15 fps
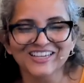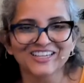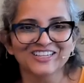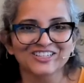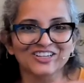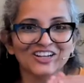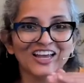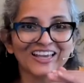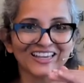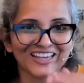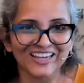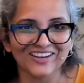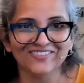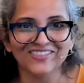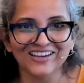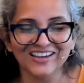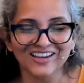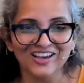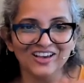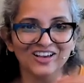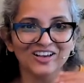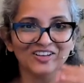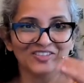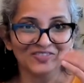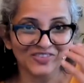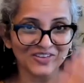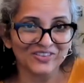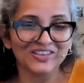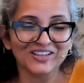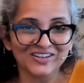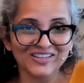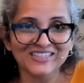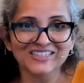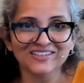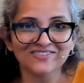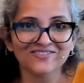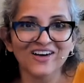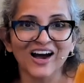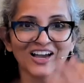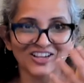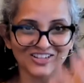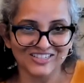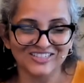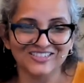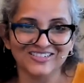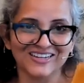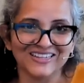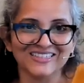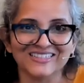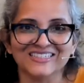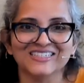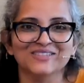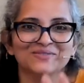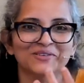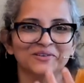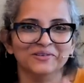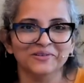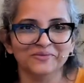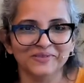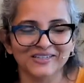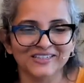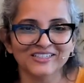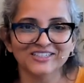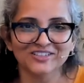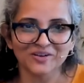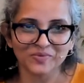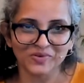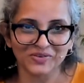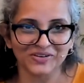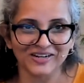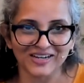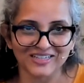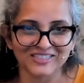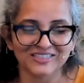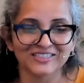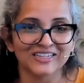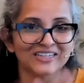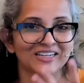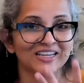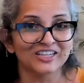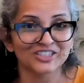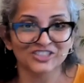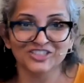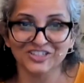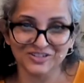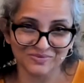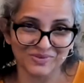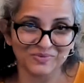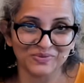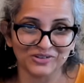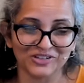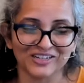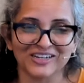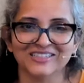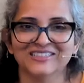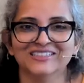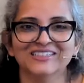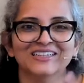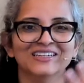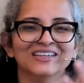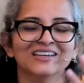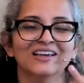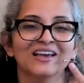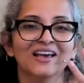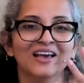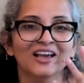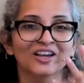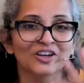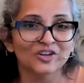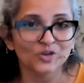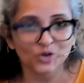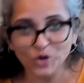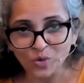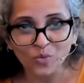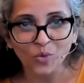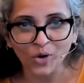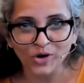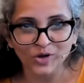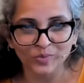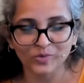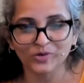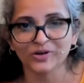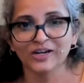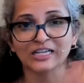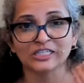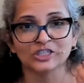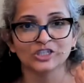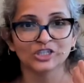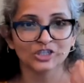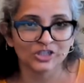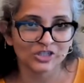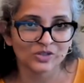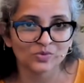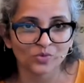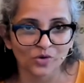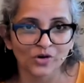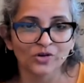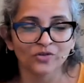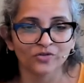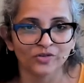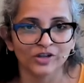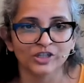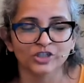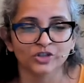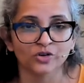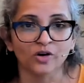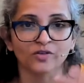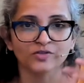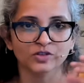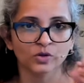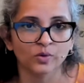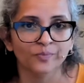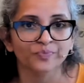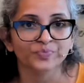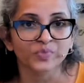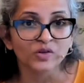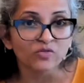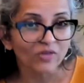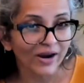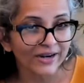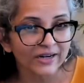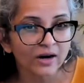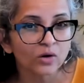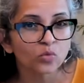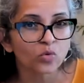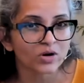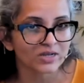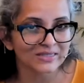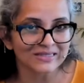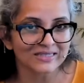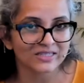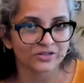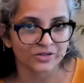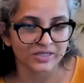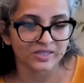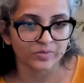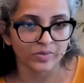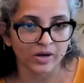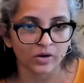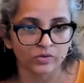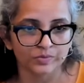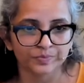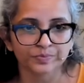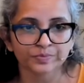So like, the reason why you're stressed is probably because you're procrastinating, and you shouldn't be procrastinating. You don't want to procrastinate, you just want to finish it off. So find out what is the stress about.